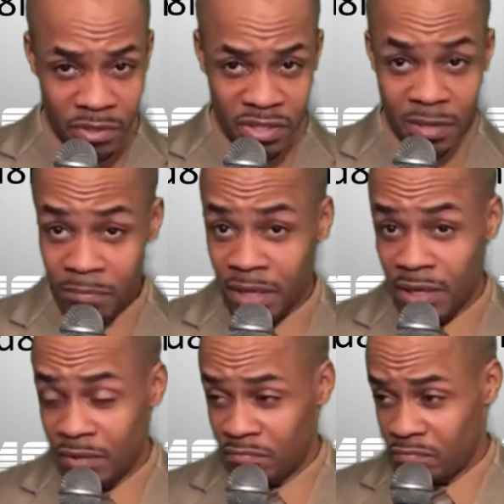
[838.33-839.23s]
but
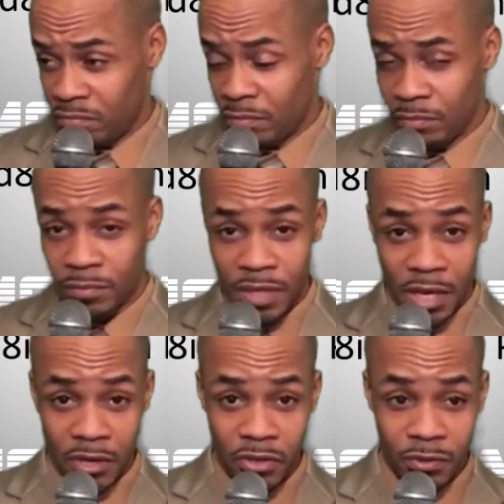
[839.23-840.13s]
somebody's
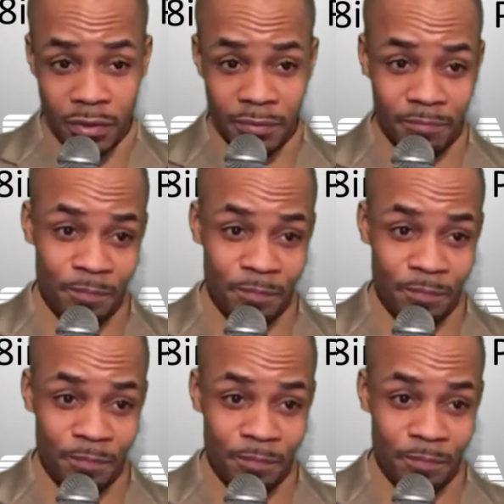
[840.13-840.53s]
got to do it.